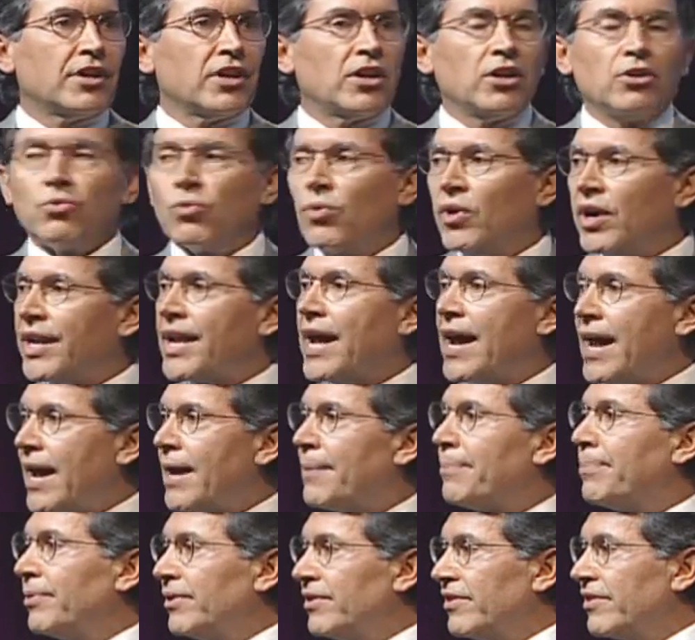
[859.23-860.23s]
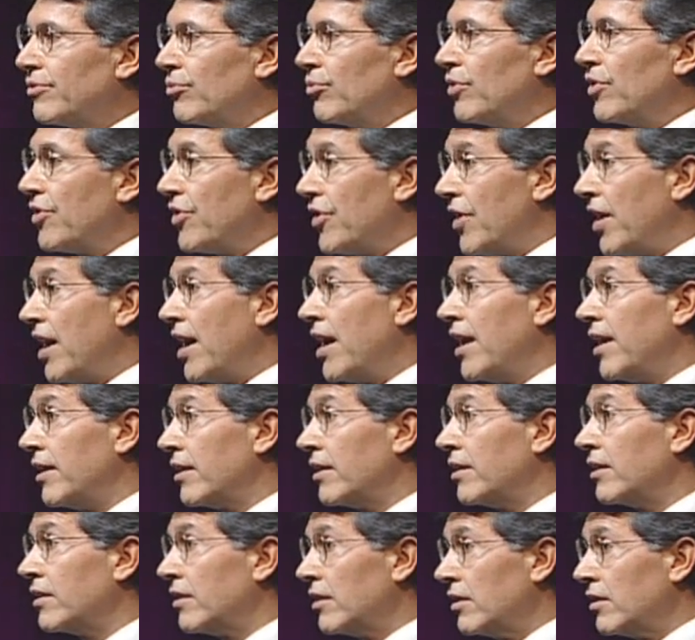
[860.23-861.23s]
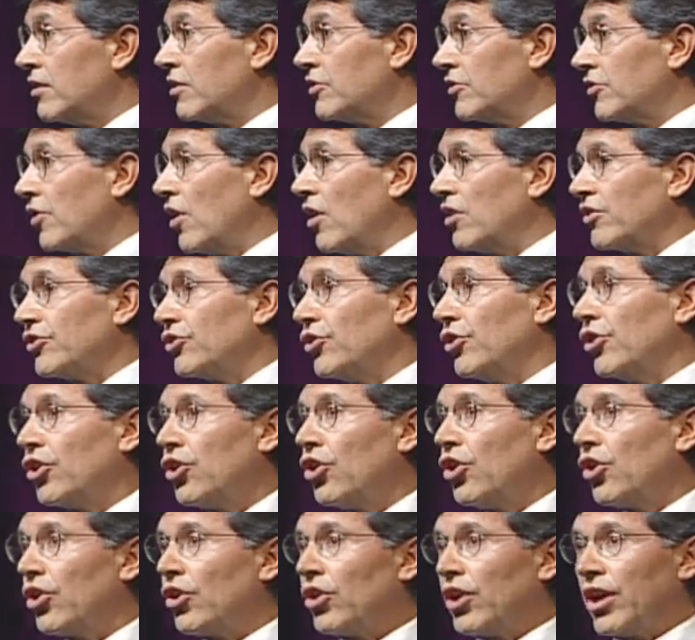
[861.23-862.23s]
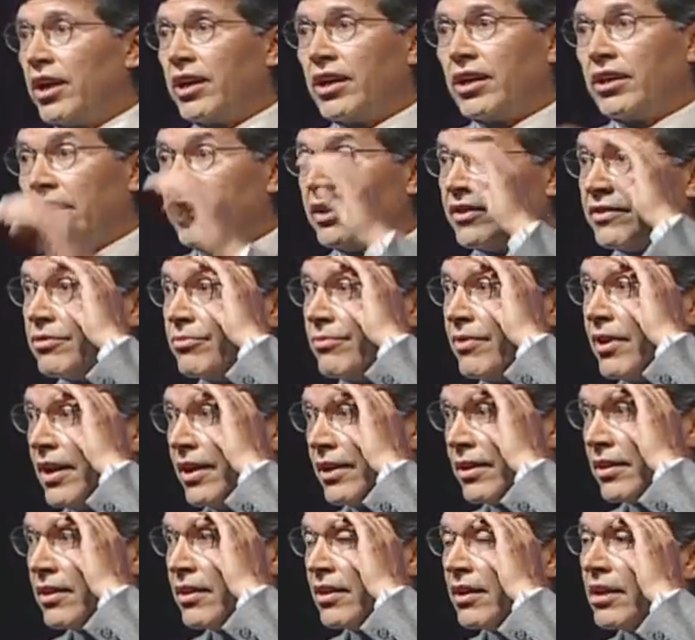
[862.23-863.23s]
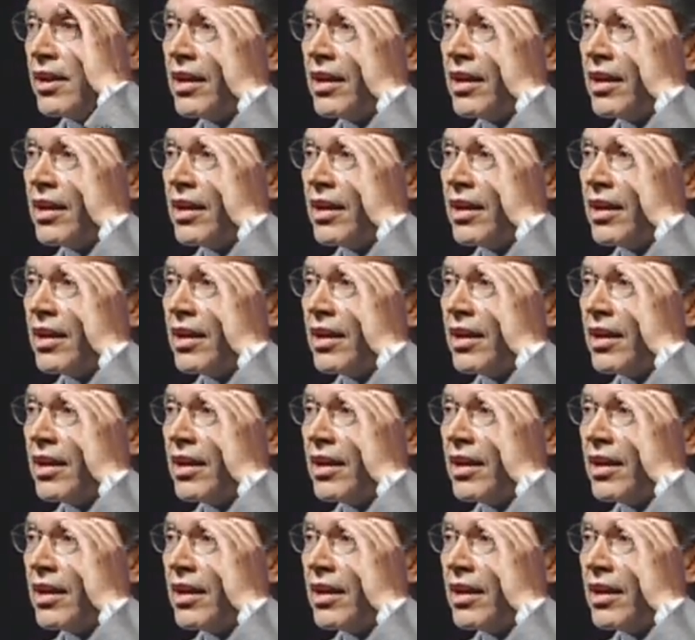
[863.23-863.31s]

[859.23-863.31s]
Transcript: of what happens when that starts to occur. And guess what?